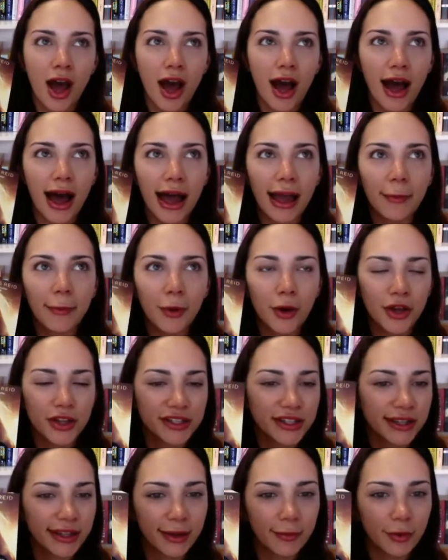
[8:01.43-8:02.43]
I
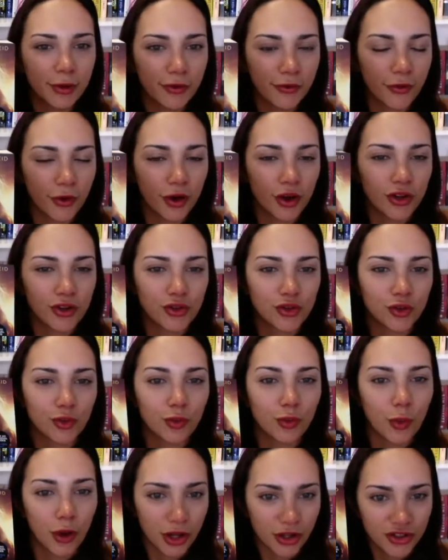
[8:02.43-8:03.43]
personally prefer
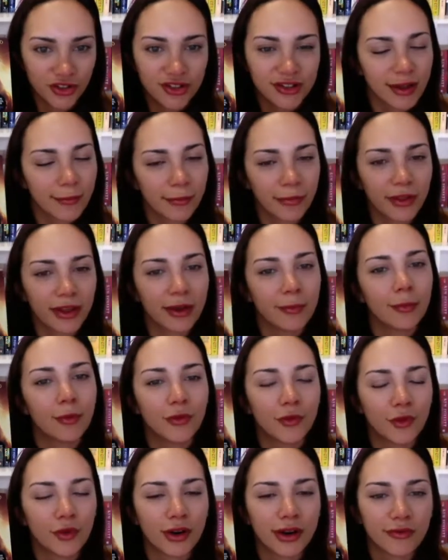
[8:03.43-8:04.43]
to watch something
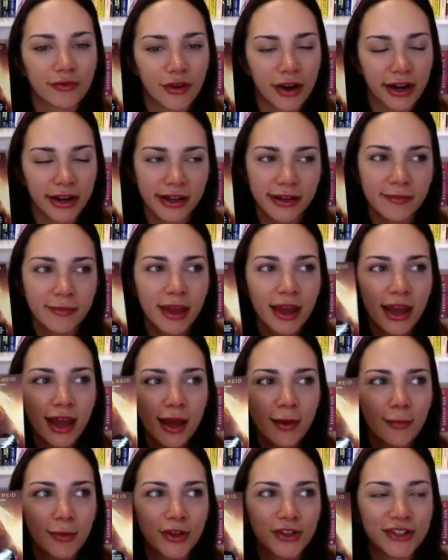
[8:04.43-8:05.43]
before I've read it,
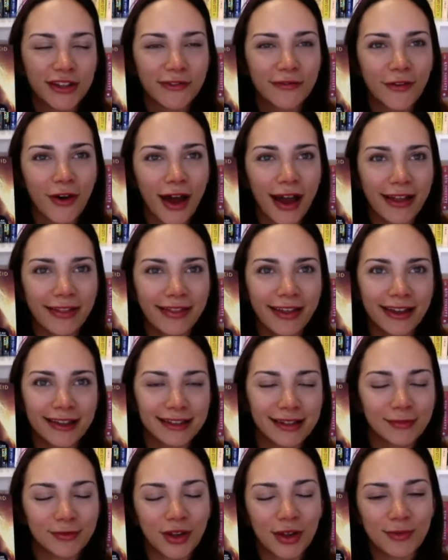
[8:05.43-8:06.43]
because I find that
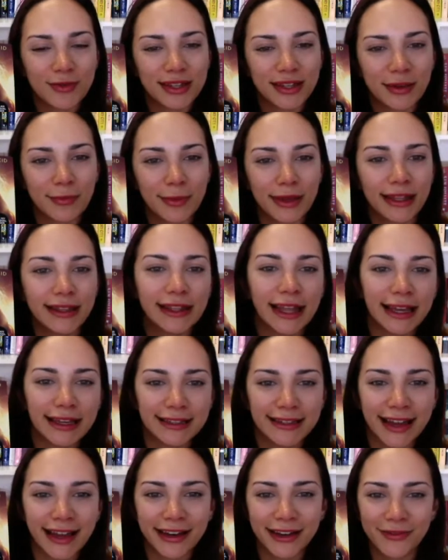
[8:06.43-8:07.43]
sometimes it can be a
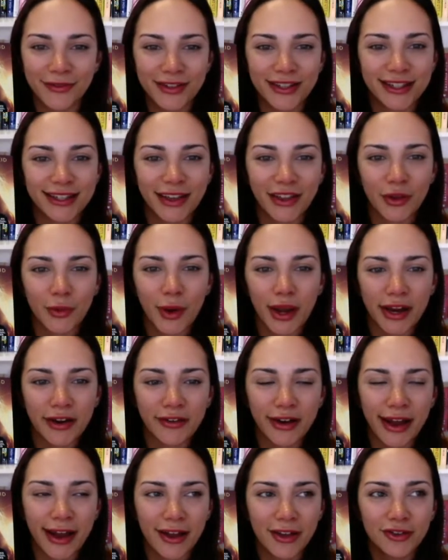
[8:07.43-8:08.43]
letdown if it's the other way
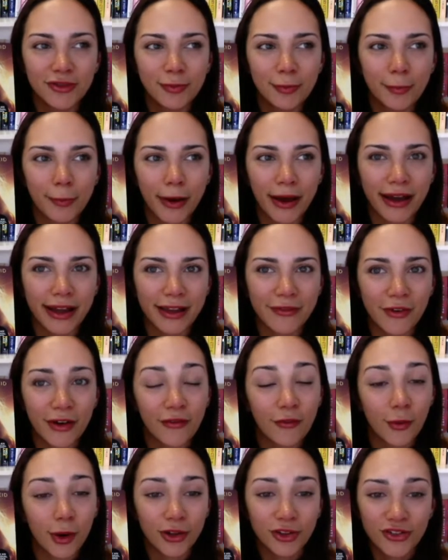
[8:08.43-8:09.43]
around. But if I
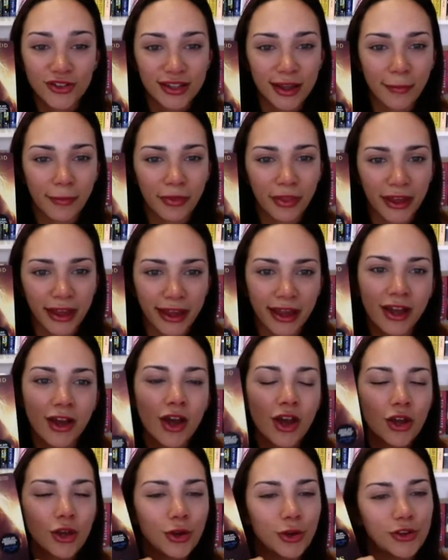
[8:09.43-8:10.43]
watch something,
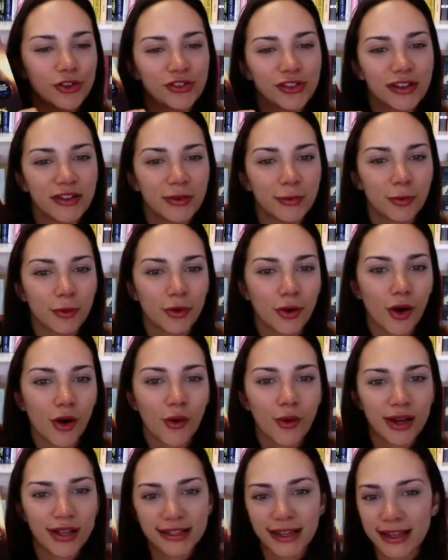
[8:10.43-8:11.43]
usually the book
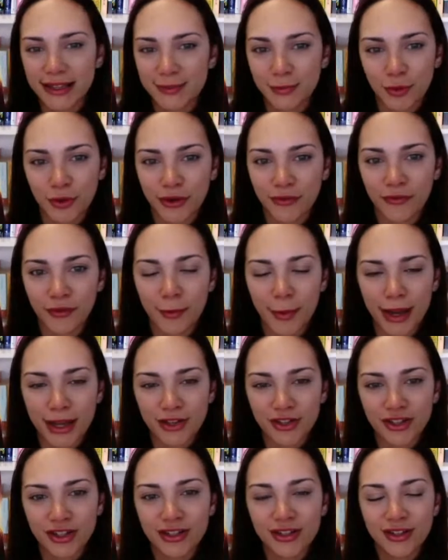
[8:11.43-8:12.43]
always has more
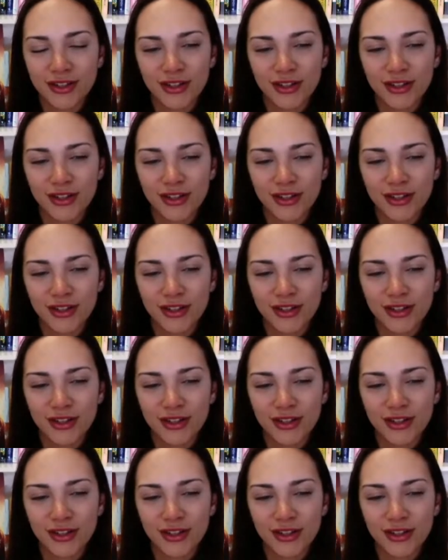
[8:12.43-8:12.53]
information.